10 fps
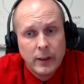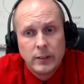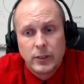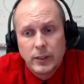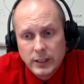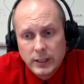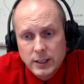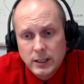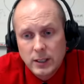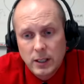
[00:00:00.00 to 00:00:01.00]
For
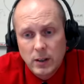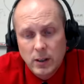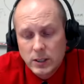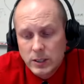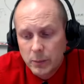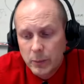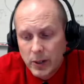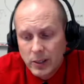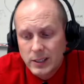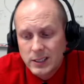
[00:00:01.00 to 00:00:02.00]
instance, there are some
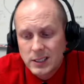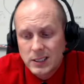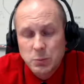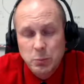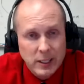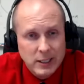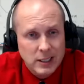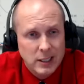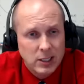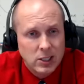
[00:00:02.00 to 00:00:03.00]
Parkinson's plus
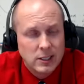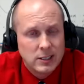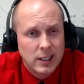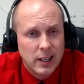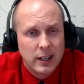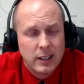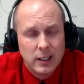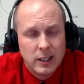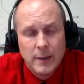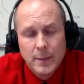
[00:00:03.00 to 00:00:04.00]
conditions,
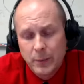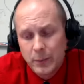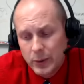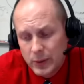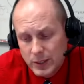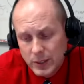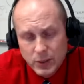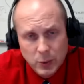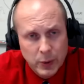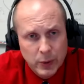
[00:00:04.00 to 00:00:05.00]
i.e. progressive
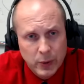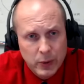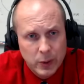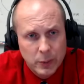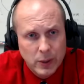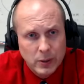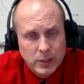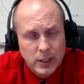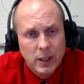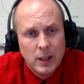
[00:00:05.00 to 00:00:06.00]
supranuclear
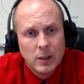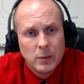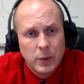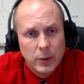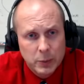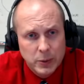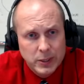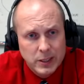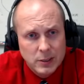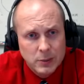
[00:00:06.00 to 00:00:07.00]
palsy, multiple
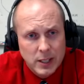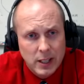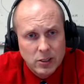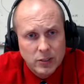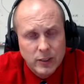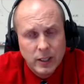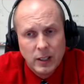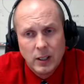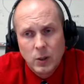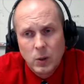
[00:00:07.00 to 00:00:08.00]
systems atrophy,
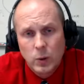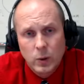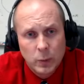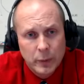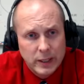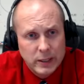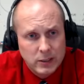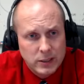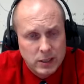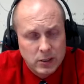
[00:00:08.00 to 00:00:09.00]
cortical basal
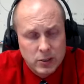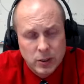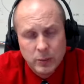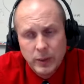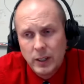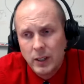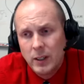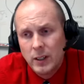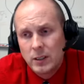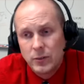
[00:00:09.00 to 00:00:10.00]
syndrome,
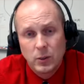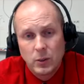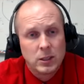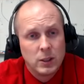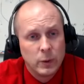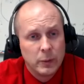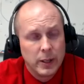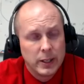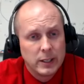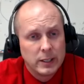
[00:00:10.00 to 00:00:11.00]
diffuse Lewy
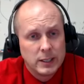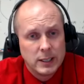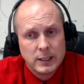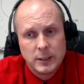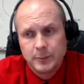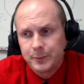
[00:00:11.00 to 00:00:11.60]
body disease.